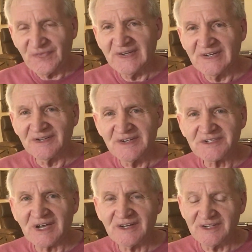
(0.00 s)
Uh,
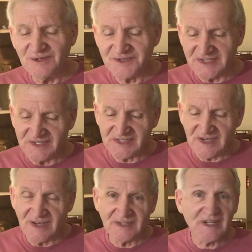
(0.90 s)
Hitchcock used
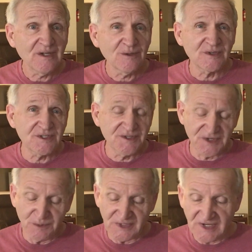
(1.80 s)
a, television
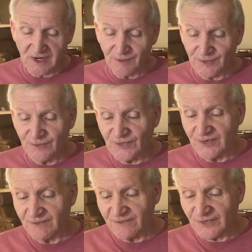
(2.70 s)
cinematographer
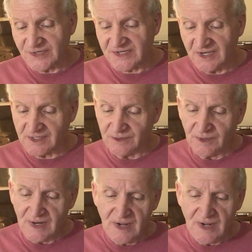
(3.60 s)
for, for Psycho.